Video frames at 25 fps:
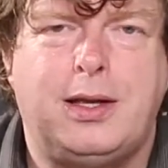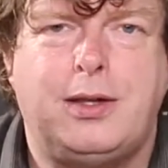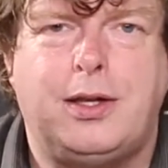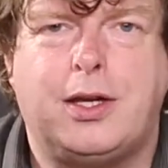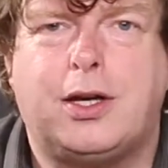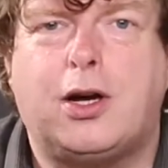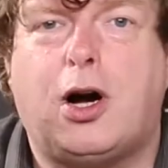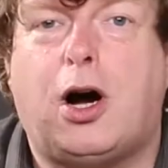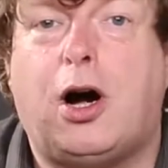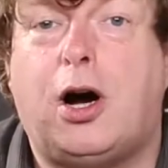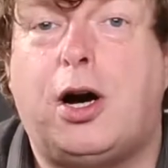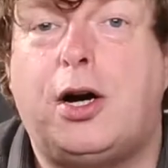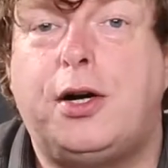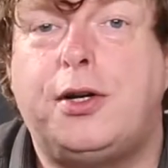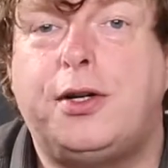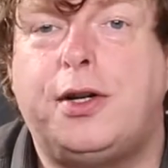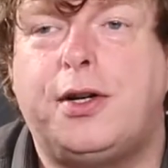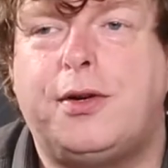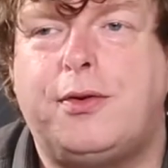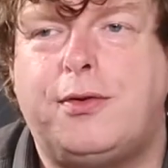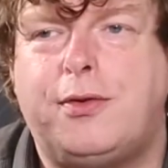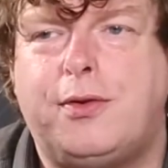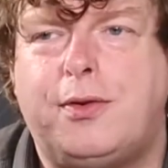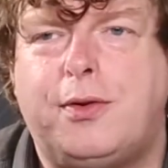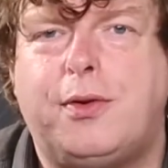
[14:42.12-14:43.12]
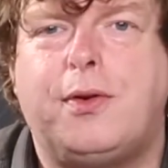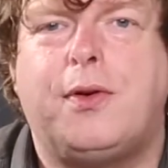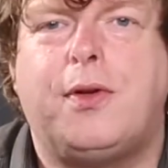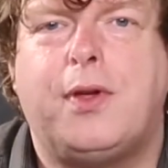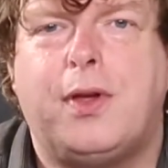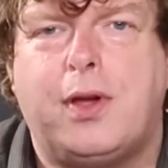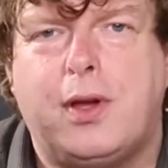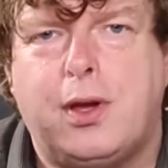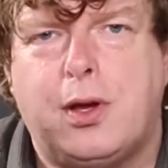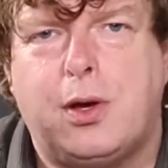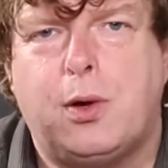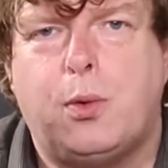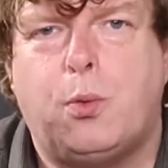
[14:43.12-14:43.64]
The card
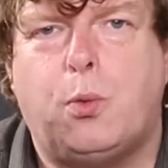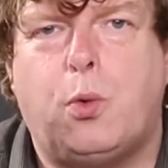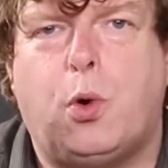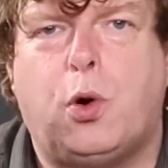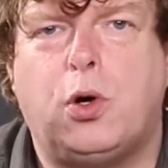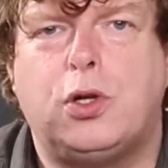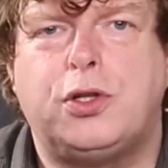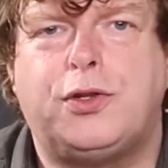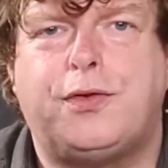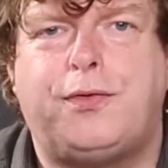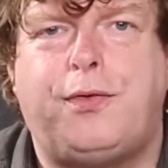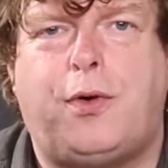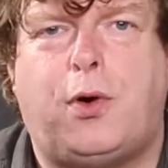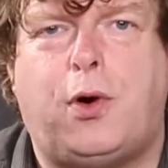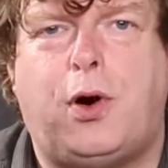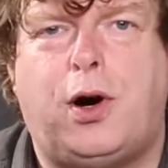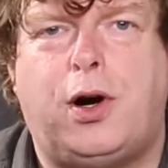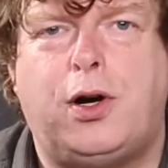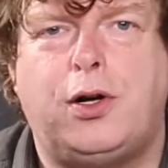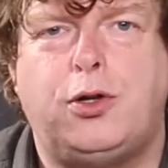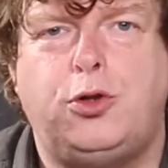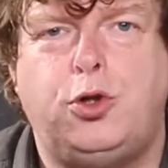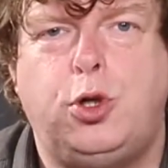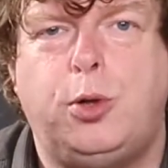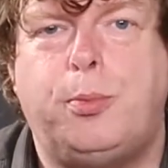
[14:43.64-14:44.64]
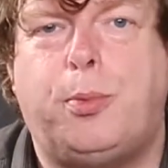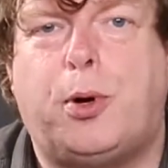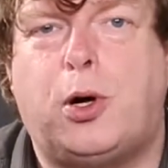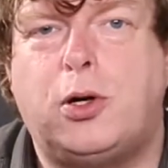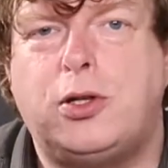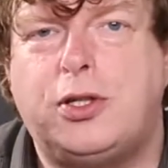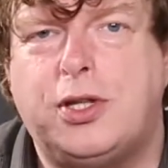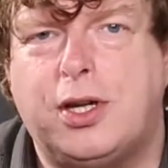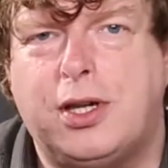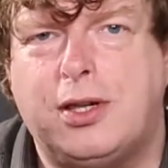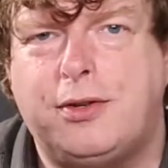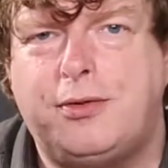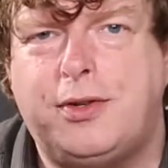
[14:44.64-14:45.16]
was for newborn
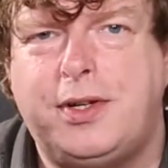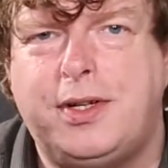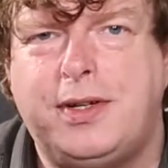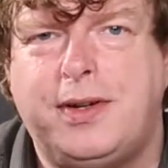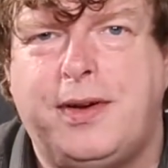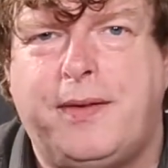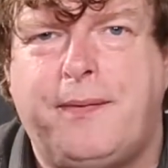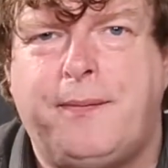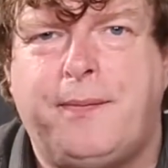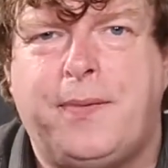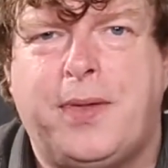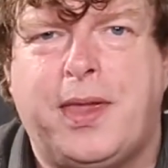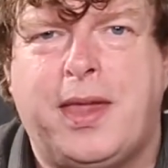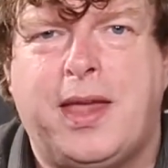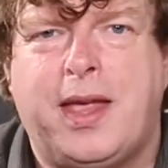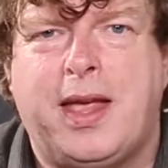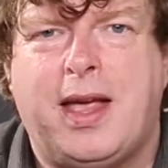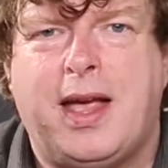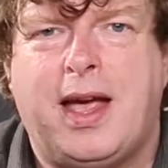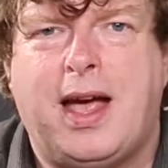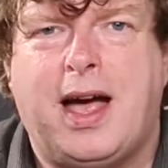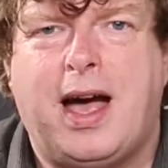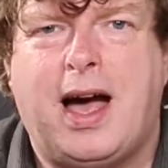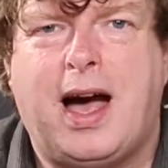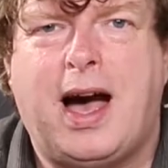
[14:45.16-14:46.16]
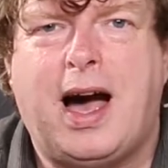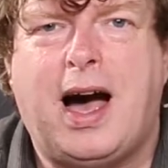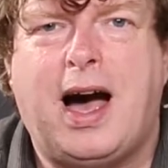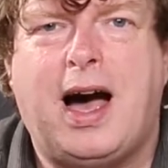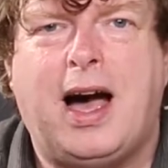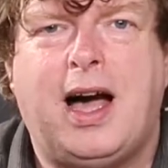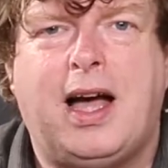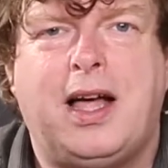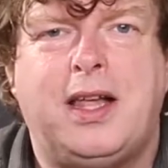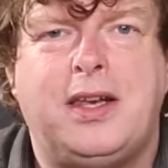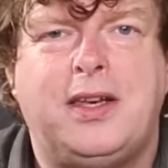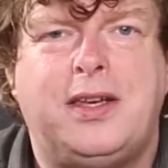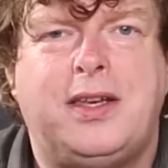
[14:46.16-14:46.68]
children,
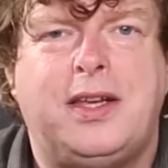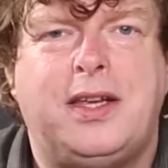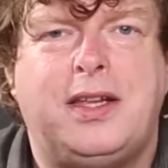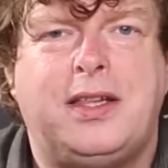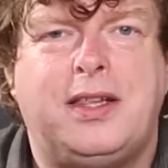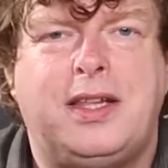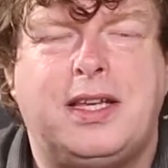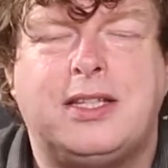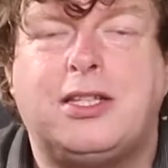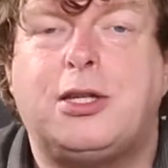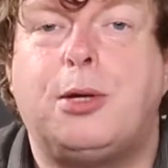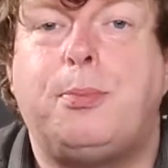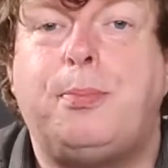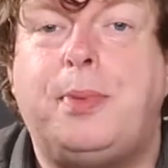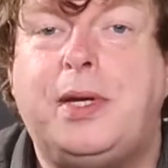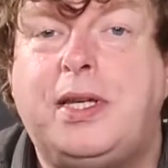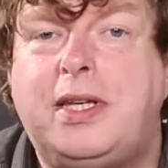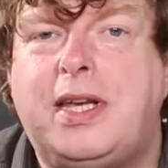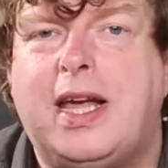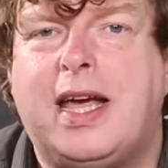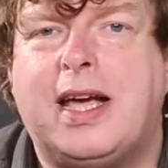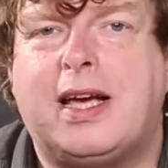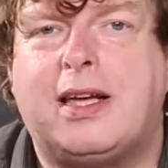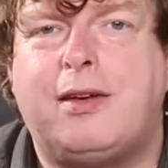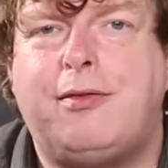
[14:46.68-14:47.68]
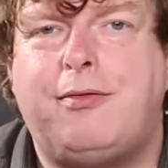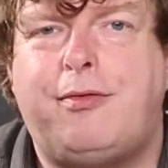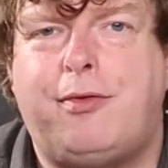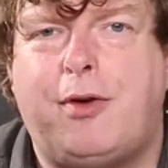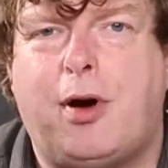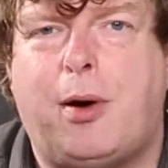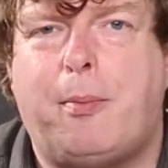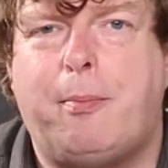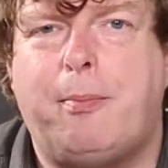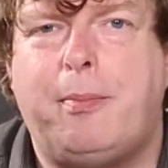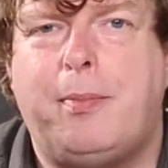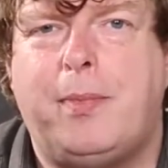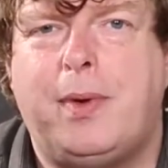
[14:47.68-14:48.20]
and this had been taken
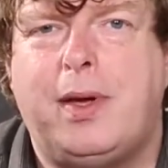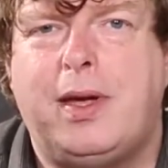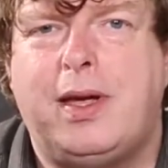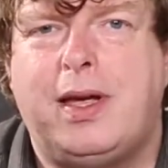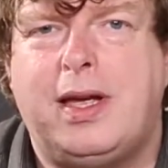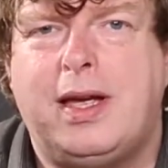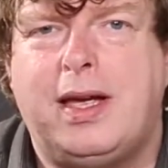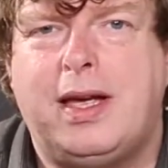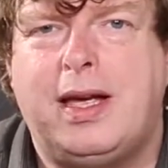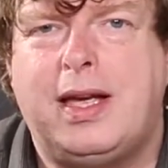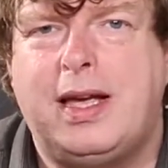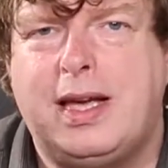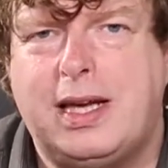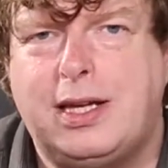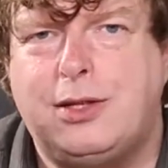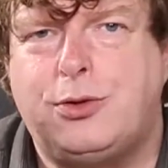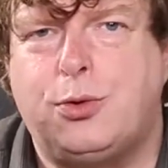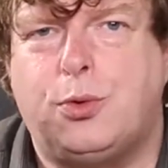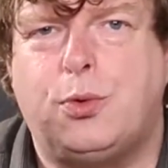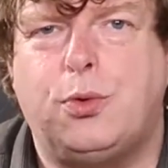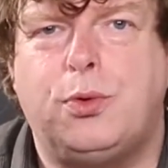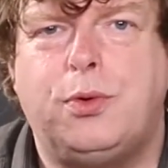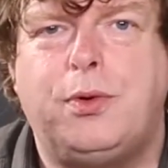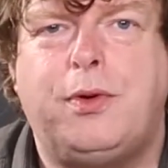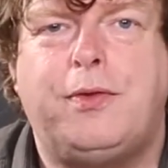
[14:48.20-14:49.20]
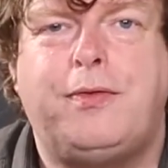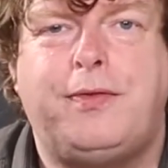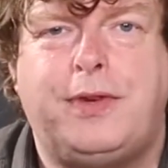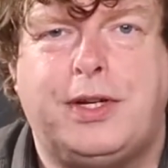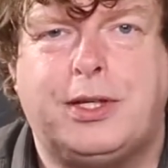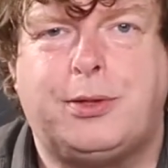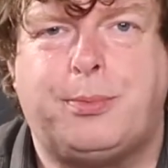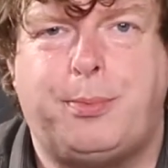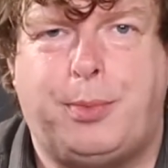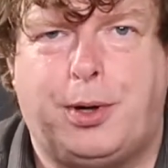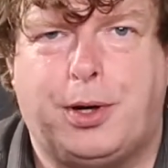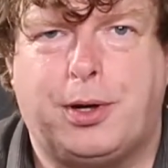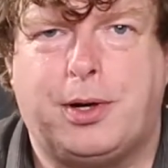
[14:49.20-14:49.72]
from his own
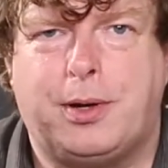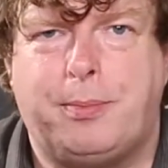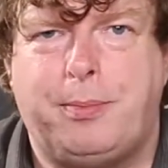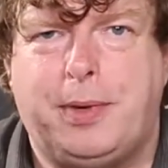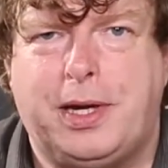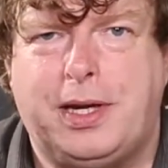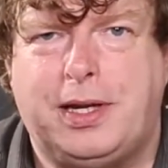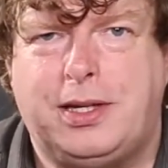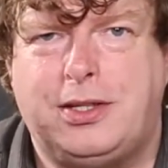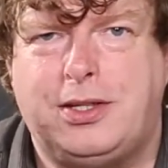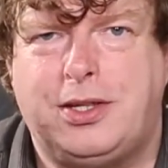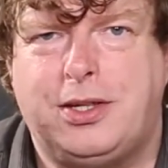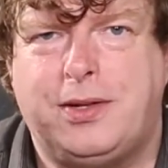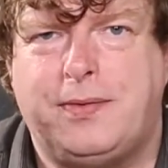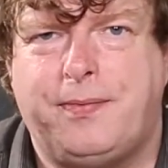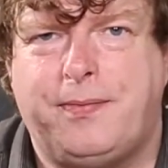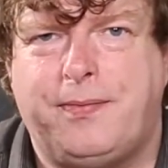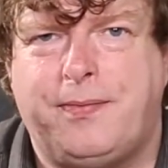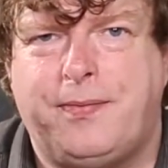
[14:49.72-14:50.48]
Facebook page.